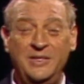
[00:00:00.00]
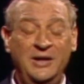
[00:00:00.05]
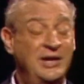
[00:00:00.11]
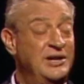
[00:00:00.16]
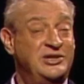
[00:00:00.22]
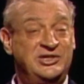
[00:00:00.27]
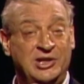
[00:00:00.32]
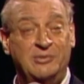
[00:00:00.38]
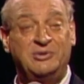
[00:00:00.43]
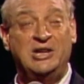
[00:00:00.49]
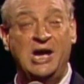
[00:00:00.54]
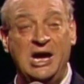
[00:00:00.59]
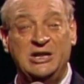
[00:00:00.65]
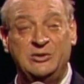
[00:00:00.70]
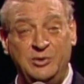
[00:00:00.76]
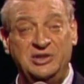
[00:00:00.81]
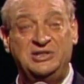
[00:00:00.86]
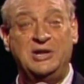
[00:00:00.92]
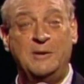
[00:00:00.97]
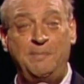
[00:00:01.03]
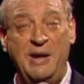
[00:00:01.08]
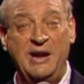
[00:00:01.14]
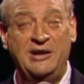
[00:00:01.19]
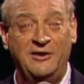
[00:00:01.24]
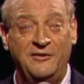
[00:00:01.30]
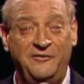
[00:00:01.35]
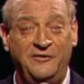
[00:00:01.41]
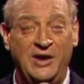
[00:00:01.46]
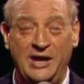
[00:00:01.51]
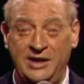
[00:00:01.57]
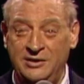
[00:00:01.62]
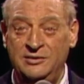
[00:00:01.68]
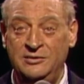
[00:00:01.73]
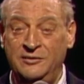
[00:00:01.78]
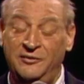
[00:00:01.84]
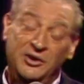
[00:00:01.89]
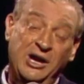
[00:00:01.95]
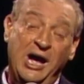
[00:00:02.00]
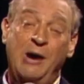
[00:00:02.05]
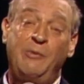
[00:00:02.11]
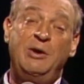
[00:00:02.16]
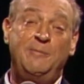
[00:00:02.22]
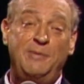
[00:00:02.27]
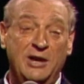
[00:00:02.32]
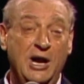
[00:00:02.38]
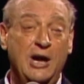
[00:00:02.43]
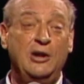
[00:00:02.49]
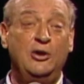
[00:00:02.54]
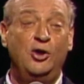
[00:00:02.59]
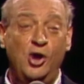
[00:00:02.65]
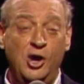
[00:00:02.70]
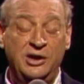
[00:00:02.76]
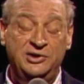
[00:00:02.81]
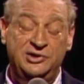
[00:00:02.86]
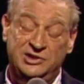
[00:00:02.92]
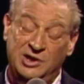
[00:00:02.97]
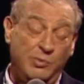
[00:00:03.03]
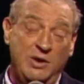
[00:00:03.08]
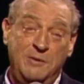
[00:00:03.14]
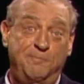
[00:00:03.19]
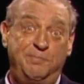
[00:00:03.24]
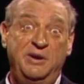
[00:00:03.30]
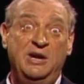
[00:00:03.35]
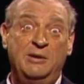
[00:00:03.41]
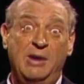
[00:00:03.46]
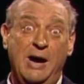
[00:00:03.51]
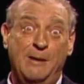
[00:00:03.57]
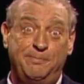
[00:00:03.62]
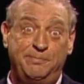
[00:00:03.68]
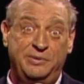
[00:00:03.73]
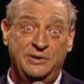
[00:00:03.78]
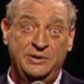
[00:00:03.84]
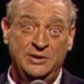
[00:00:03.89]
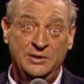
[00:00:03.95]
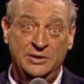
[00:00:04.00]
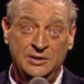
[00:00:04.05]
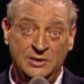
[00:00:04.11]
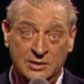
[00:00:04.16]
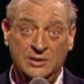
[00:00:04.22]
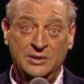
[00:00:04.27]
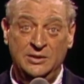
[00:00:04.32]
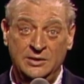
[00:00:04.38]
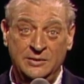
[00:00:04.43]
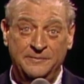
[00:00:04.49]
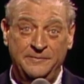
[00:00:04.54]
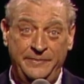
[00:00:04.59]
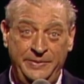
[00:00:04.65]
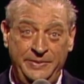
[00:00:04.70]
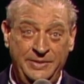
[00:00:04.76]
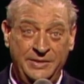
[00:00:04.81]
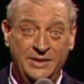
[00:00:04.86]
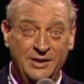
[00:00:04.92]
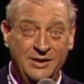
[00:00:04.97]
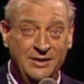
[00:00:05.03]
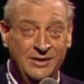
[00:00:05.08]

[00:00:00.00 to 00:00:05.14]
And sometimes we used to bet in a fight. If the guy we bet on lost, then we beat him up.